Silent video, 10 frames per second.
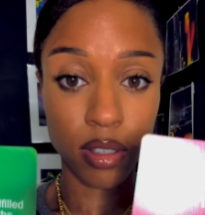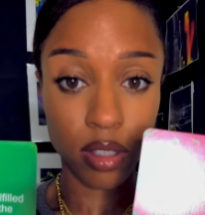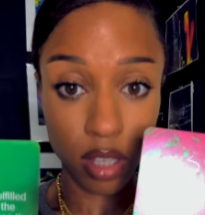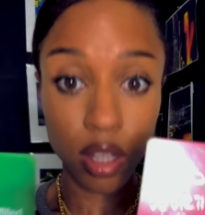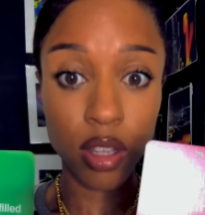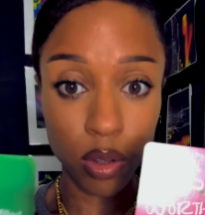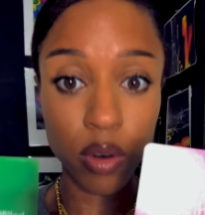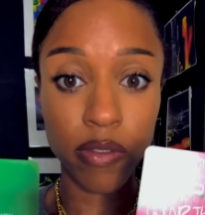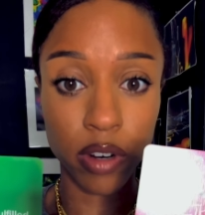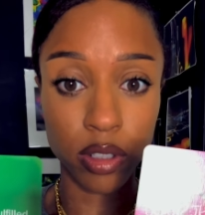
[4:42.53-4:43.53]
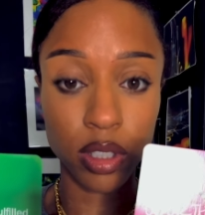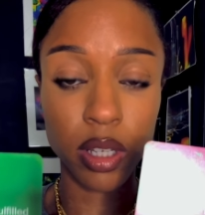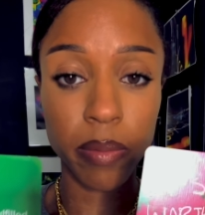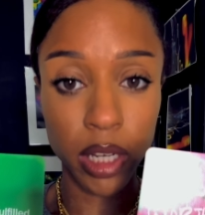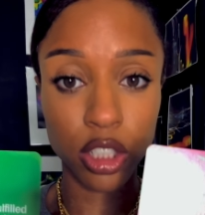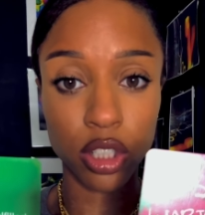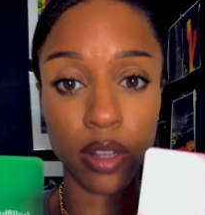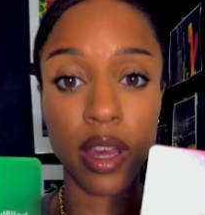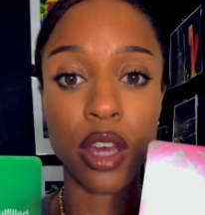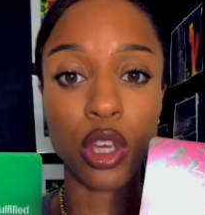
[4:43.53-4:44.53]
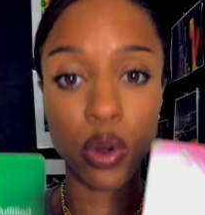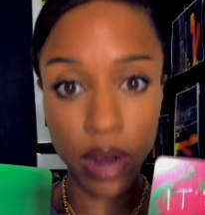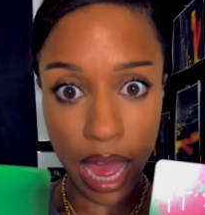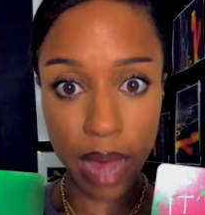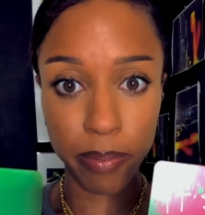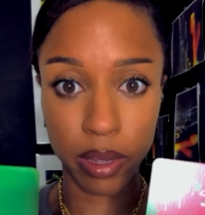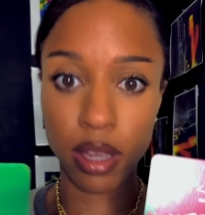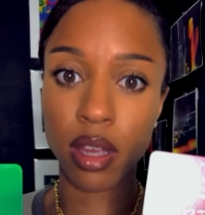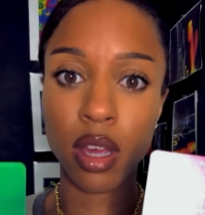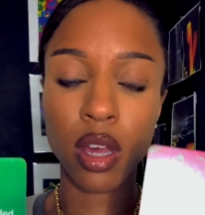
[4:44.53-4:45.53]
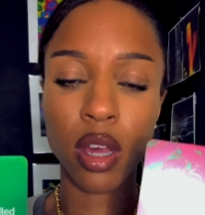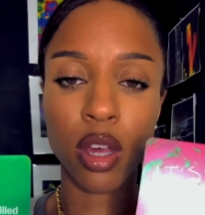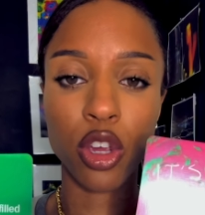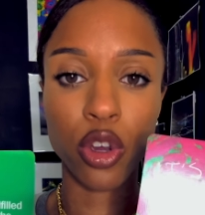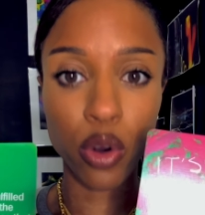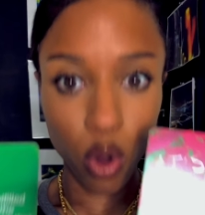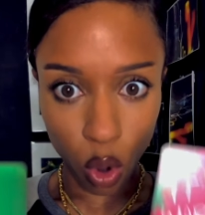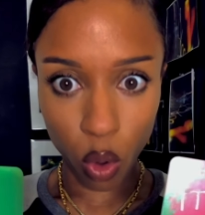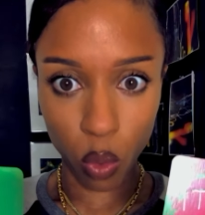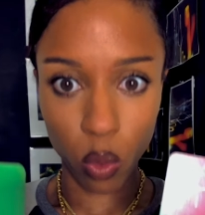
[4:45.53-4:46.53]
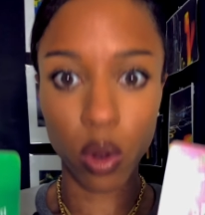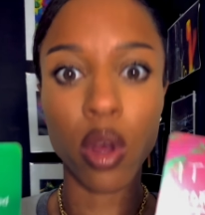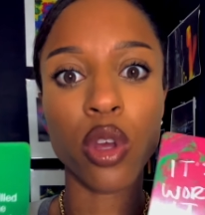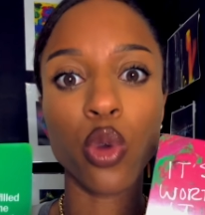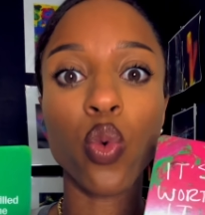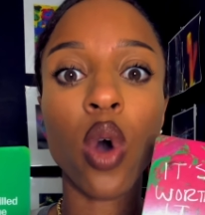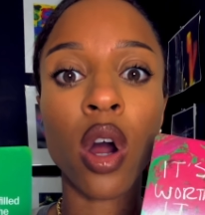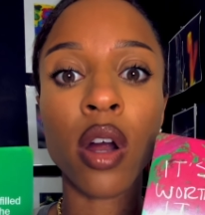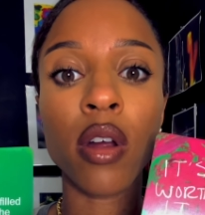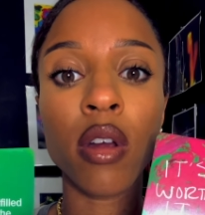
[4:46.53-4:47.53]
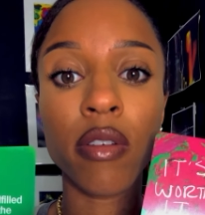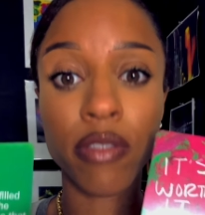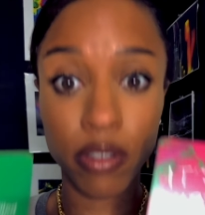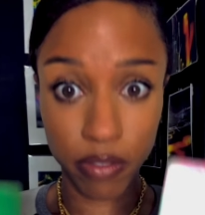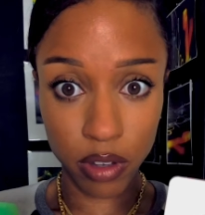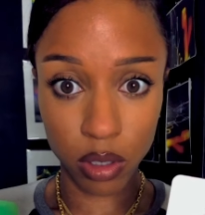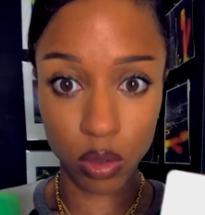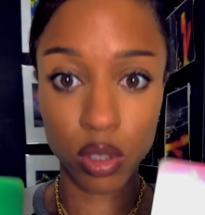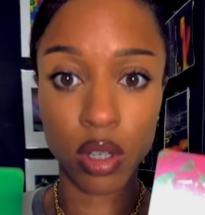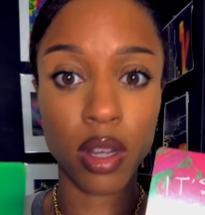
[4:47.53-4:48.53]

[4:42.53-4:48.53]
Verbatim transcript: to the universe to make sure that you're happy, you're whole, you are fulfilled.